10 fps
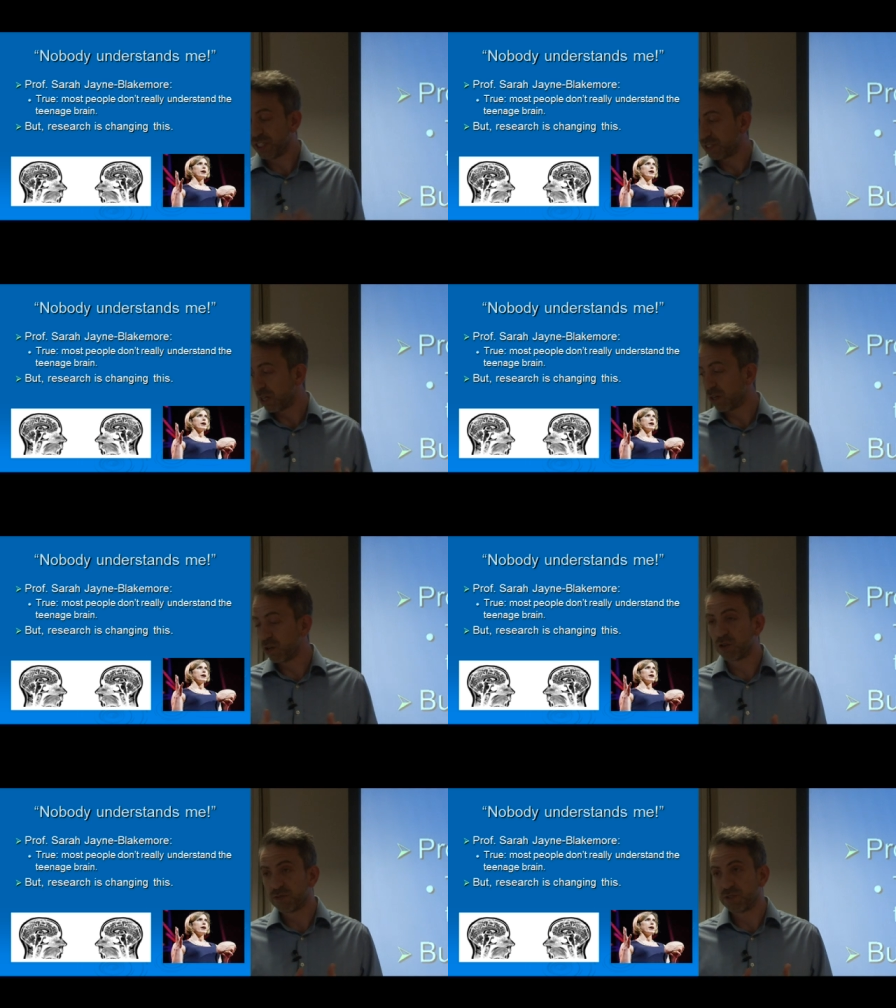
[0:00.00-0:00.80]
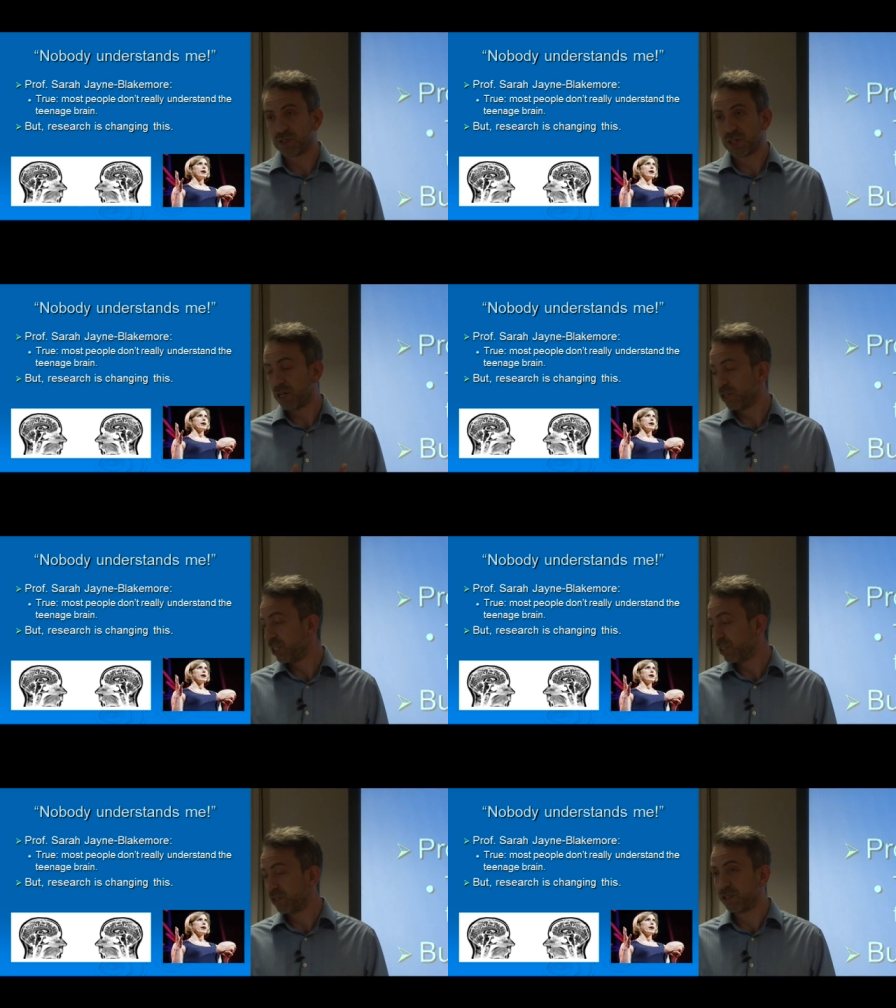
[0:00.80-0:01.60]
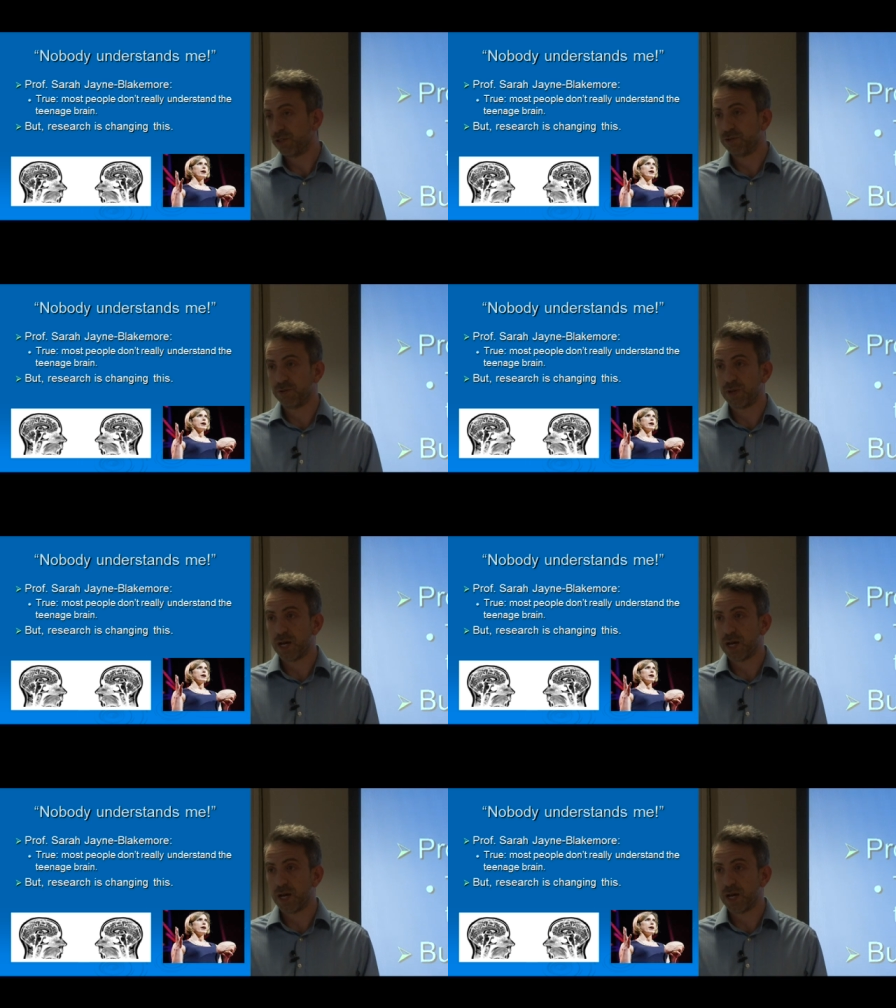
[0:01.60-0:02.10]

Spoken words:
done a lot of research into